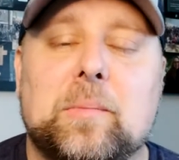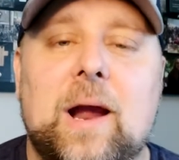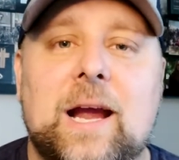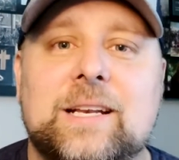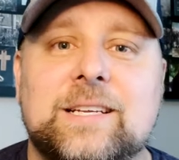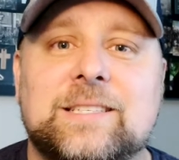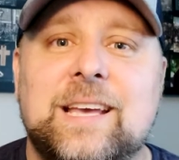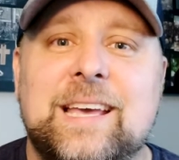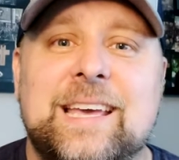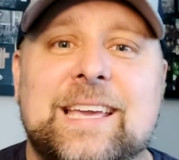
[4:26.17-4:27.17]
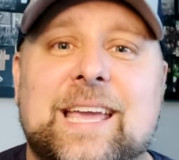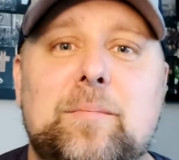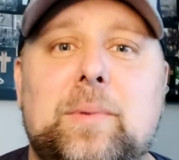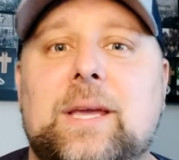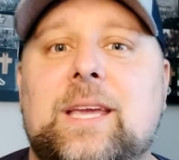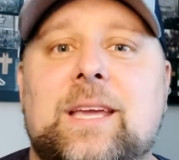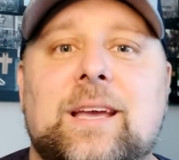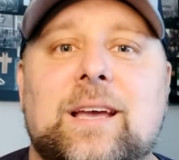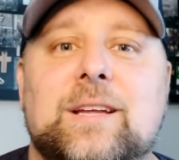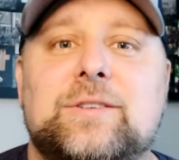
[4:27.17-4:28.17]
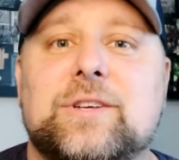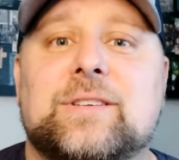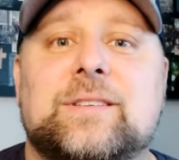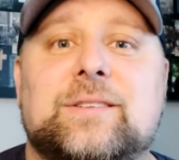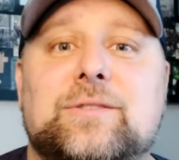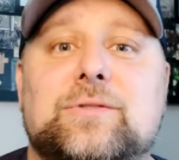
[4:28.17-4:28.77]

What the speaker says: practice can be just